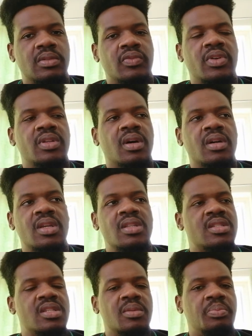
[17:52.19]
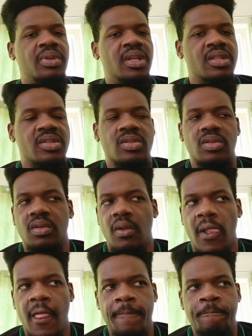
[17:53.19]
Vertonghen still playing.
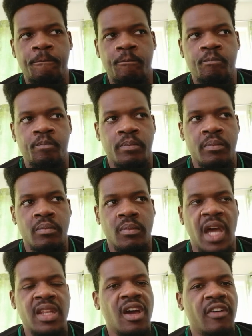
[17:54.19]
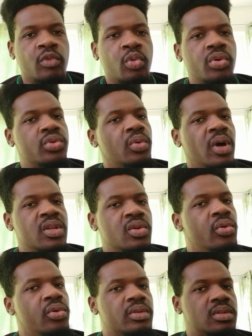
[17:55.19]
So, and they have Courtois
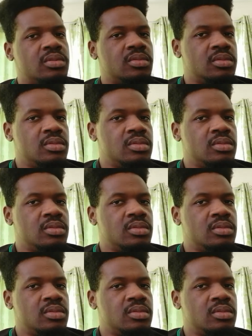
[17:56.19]
in goal.